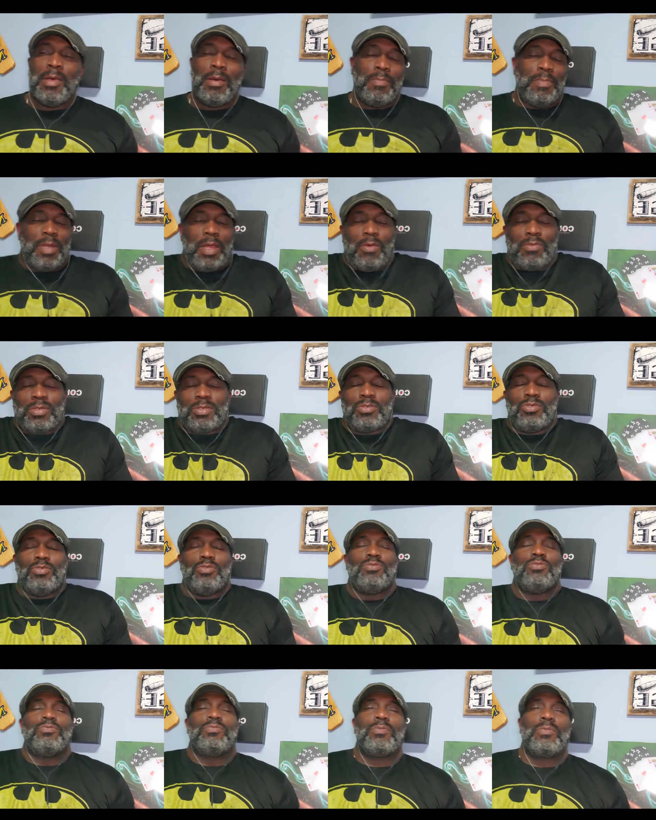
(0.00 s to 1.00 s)
But that was
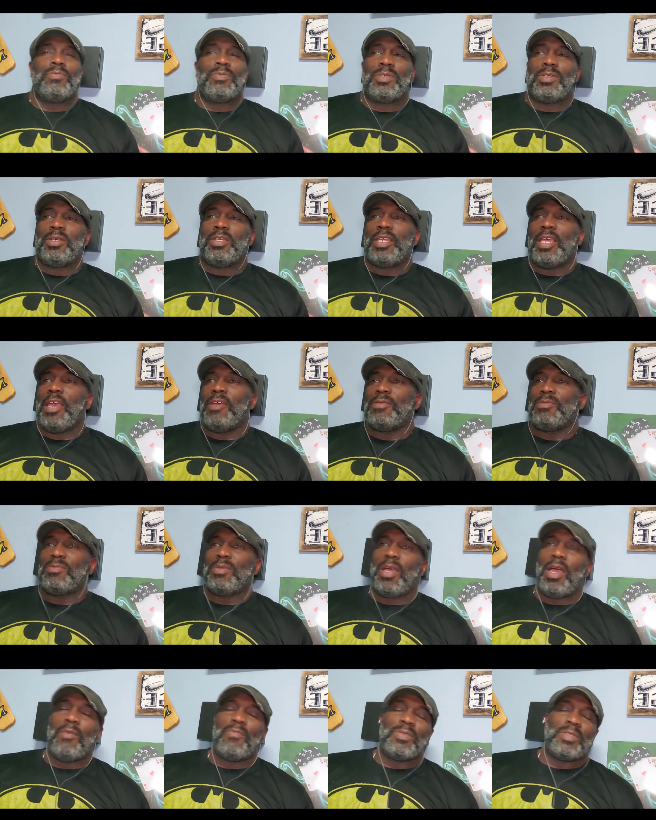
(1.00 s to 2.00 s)
cool. It's good to have some
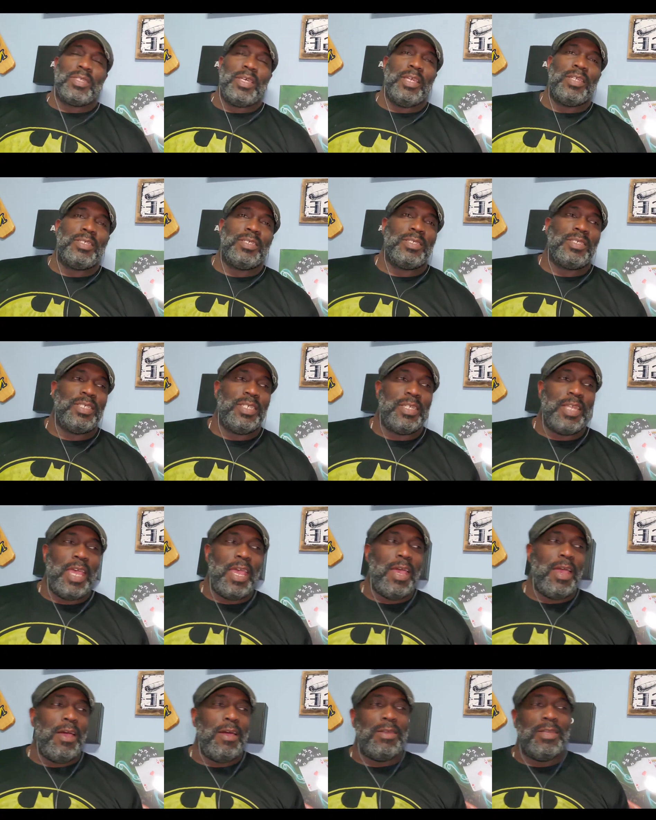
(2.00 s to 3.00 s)
conversation, sit
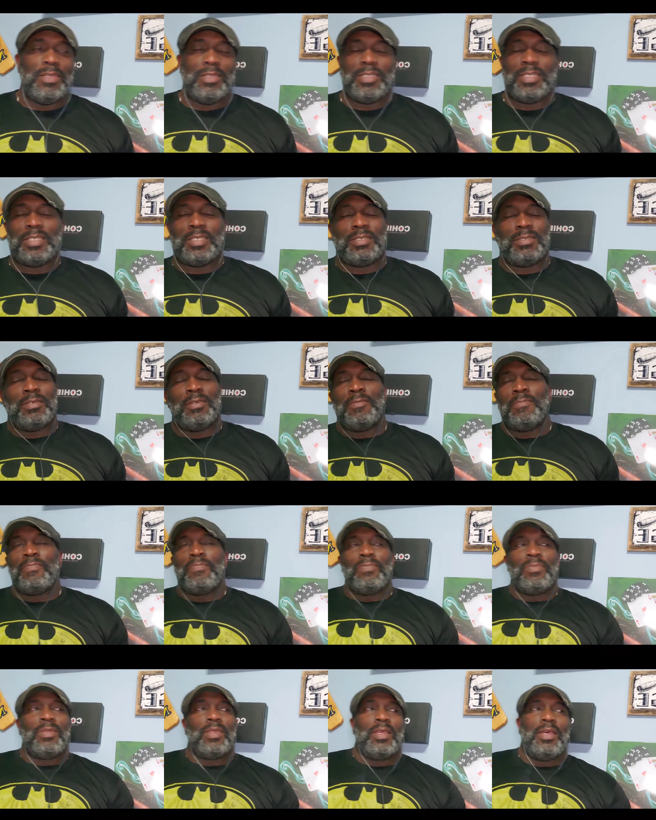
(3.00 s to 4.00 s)
down and just
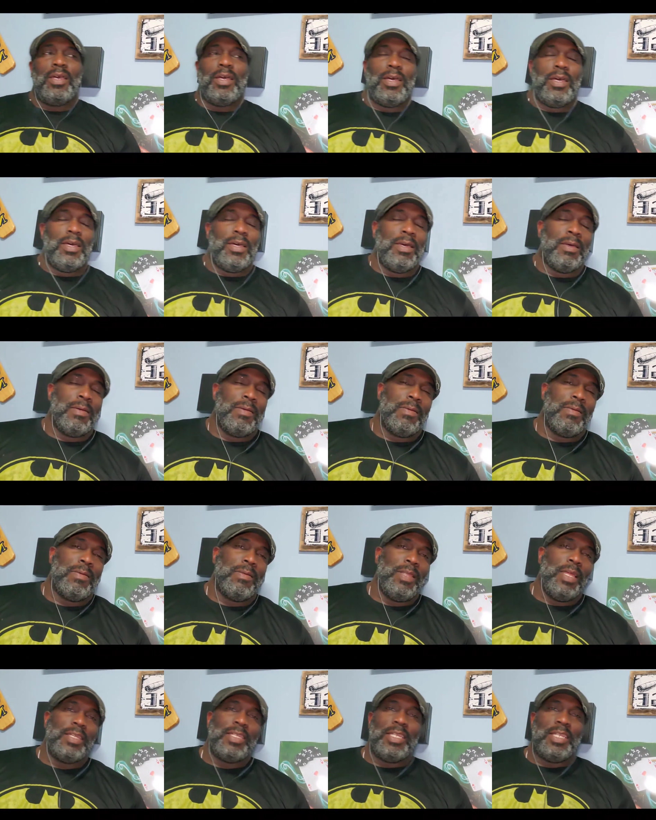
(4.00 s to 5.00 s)

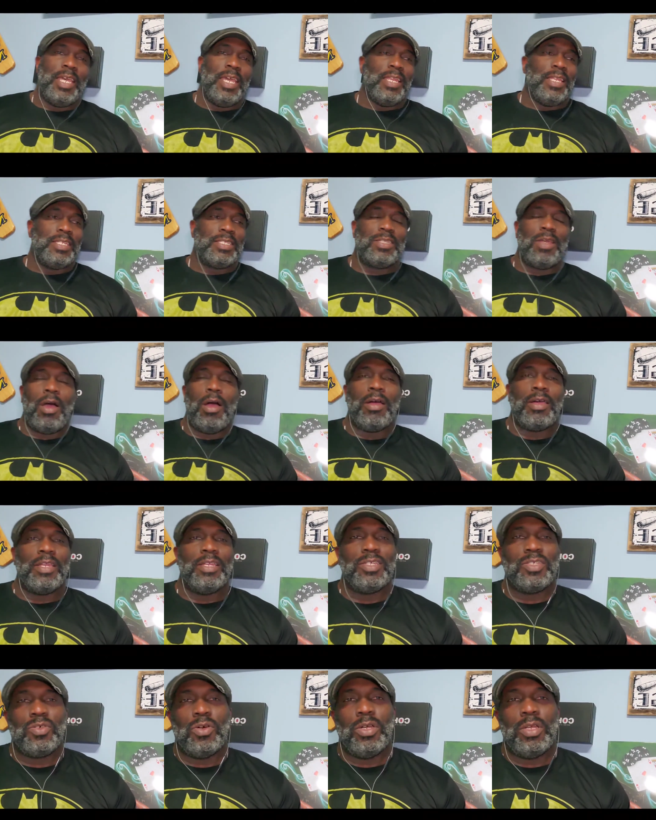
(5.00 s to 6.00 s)
let the ladies talk and
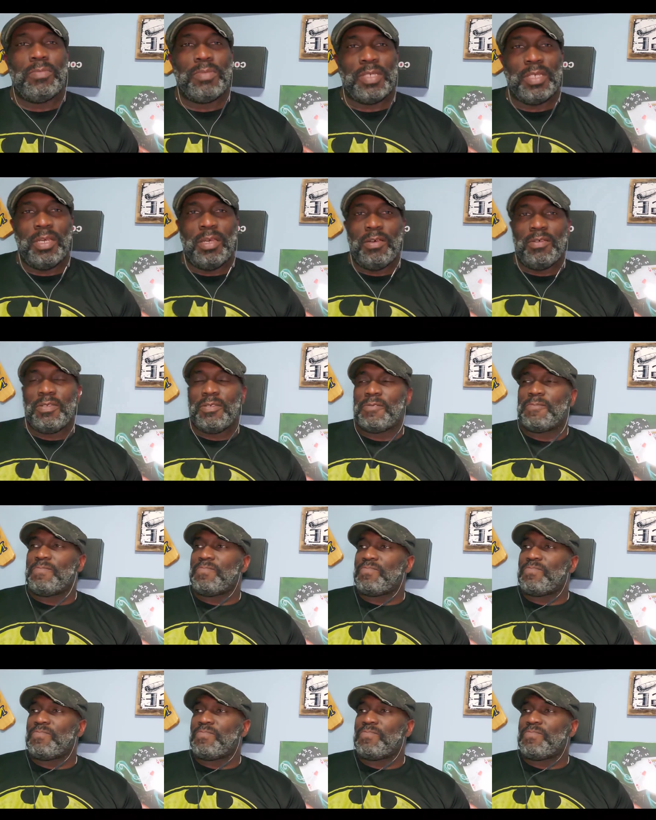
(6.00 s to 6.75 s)
enjoy themselves.